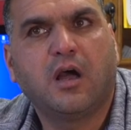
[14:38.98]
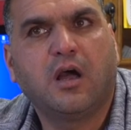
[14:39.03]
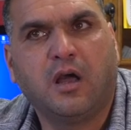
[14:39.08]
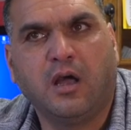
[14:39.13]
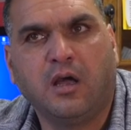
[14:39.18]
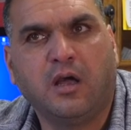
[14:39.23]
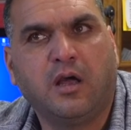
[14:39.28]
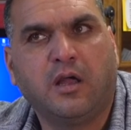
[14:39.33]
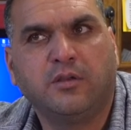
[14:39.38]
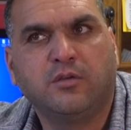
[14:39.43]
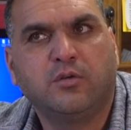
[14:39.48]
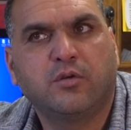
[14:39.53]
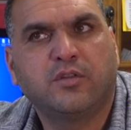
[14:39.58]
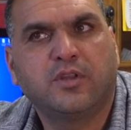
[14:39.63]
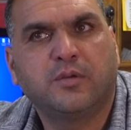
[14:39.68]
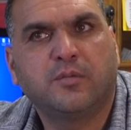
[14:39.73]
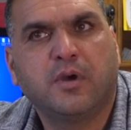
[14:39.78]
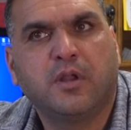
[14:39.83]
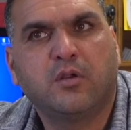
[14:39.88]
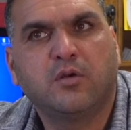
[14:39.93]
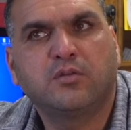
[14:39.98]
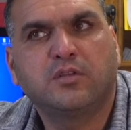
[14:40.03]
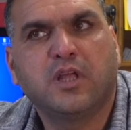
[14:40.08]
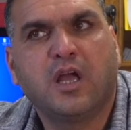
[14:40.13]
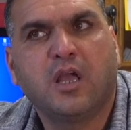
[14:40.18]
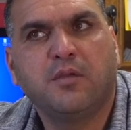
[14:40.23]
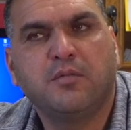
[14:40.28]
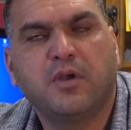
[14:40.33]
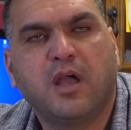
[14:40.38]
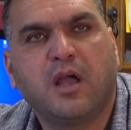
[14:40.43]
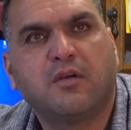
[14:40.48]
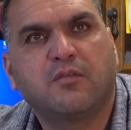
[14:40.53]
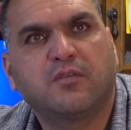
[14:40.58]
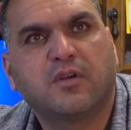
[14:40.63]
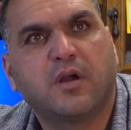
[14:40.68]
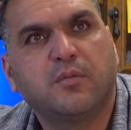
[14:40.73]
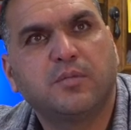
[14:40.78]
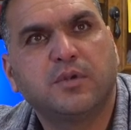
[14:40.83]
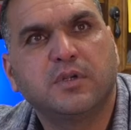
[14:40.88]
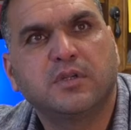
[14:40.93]
I, I know them a long time. I have
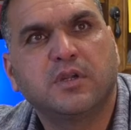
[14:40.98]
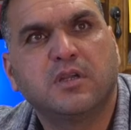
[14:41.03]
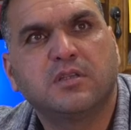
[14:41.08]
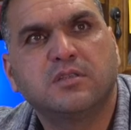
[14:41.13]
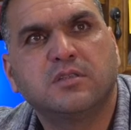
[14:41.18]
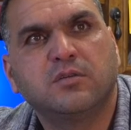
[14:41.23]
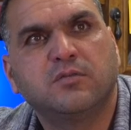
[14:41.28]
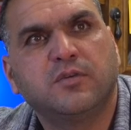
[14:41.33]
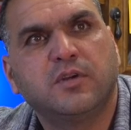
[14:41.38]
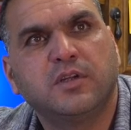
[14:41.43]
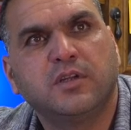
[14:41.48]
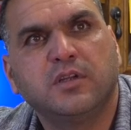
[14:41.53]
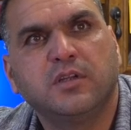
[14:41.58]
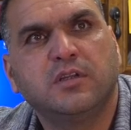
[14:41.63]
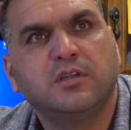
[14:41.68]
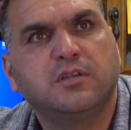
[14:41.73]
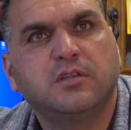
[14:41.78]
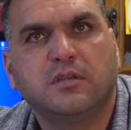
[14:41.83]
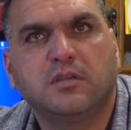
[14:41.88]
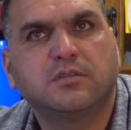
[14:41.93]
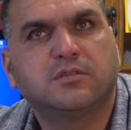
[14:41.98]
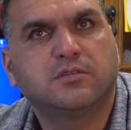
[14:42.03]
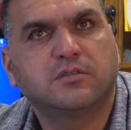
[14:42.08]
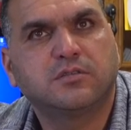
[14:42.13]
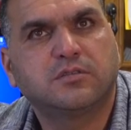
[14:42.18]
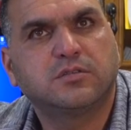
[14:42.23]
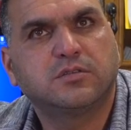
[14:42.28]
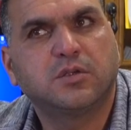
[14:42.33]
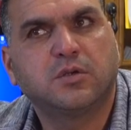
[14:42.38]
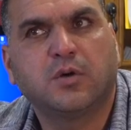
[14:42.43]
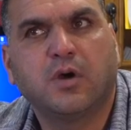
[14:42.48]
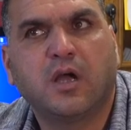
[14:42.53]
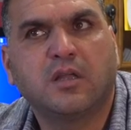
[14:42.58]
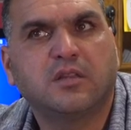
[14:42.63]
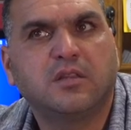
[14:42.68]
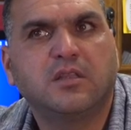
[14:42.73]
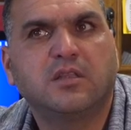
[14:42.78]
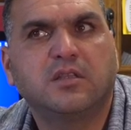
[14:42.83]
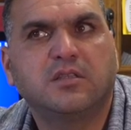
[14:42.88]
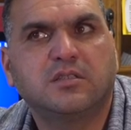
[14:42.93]
a couple cousins over here. Mm-hmm. So I
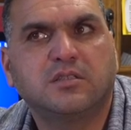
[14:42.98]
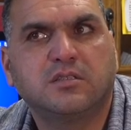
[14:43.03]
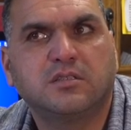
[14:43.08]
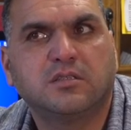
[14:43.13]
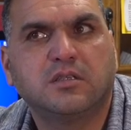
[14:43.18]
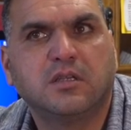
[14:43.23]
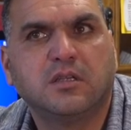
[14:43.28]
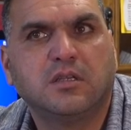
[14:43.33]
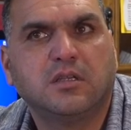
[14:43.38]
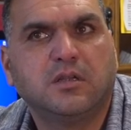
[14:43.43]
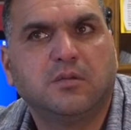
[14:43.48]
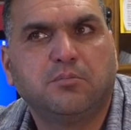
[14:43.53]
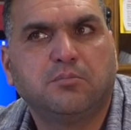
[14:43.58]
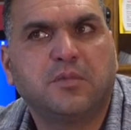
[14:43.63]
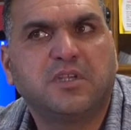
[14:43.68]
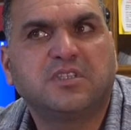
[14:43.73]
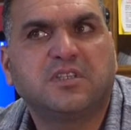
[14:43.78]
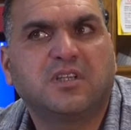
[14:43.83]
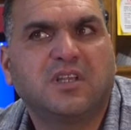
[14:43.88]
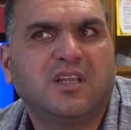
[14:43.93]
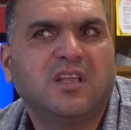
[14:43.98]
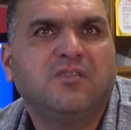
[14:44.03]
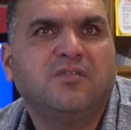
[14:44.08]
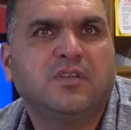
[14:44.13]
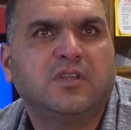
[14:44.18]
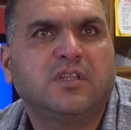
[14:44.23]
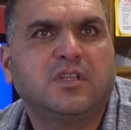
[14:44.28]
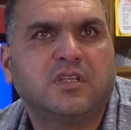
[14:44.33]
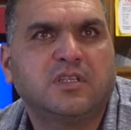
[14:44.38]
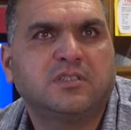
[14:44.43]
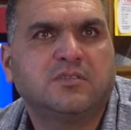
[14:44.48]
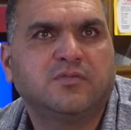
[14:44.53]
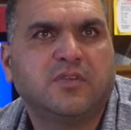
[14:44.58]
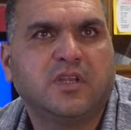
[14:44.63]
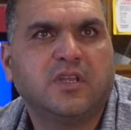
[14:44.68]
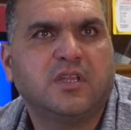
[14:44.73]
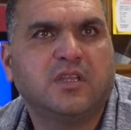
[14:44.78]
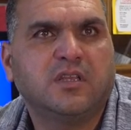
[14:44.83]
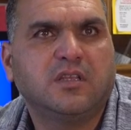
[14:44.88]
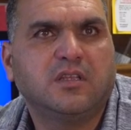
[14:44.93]
think it's. Basically, everything is
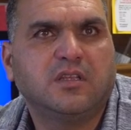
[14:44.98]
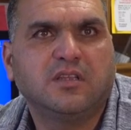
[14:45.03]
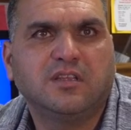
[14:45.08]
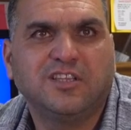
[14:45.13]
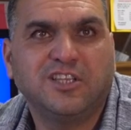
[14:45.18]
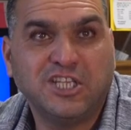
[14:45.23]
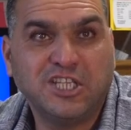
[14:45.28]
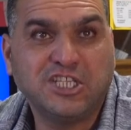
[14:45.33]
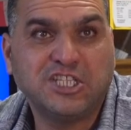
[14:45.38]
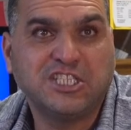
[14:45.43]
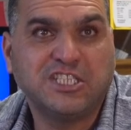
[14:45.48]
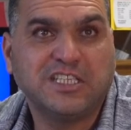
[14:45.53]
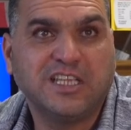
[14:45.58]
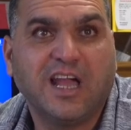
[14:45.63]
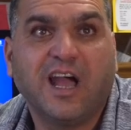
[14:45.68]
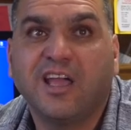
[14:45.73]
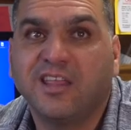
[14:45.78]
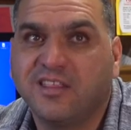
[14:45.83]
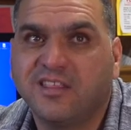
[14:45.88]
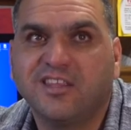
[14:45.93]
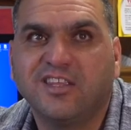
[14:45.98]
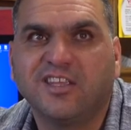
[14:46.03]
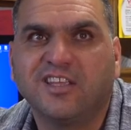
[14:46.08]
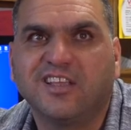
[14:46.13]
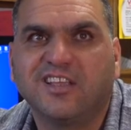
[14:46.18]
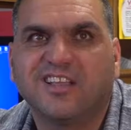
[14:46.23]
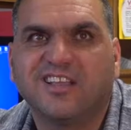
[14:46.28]
very easy, I think.